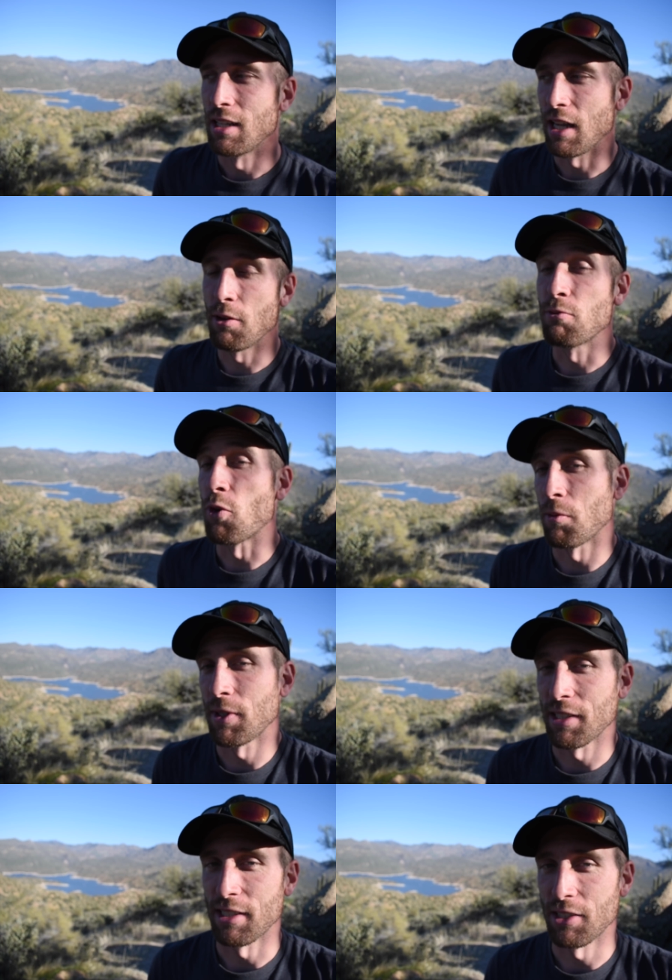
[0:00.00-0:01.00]

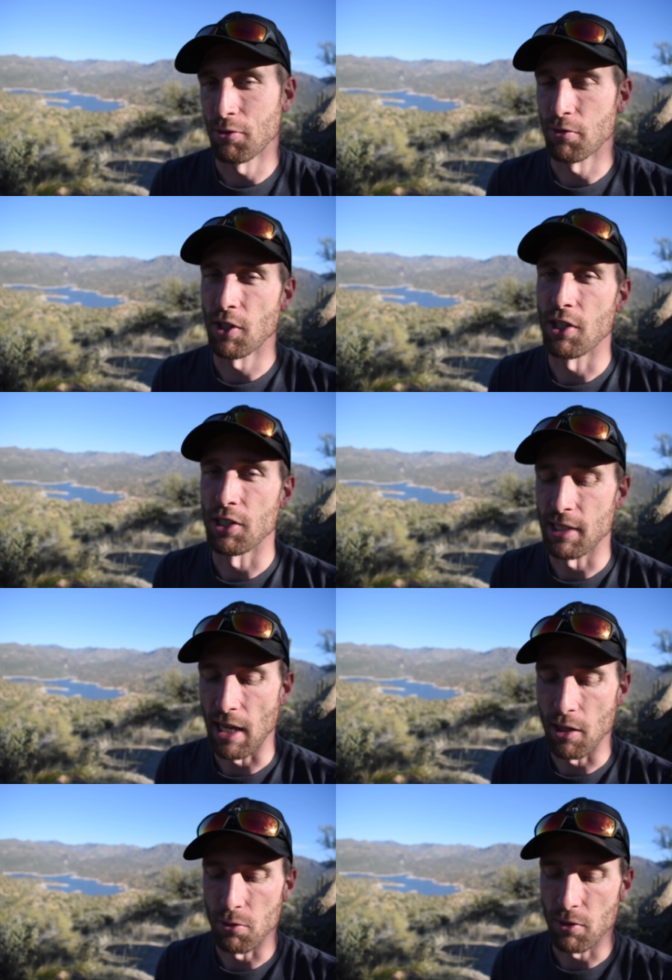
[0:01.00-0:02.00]
informed decision for
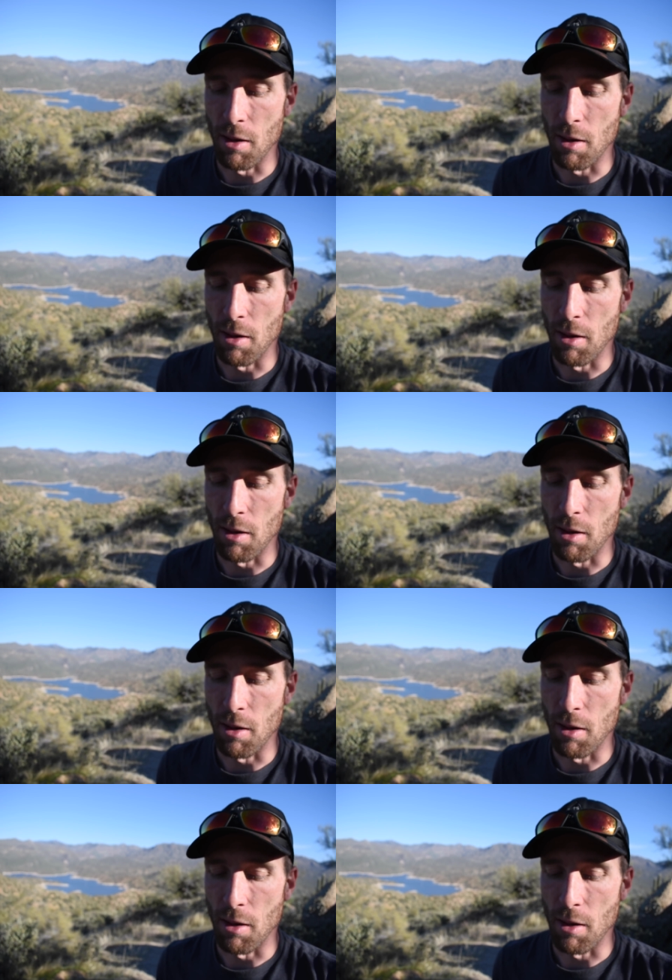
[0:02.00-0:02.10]
yourself.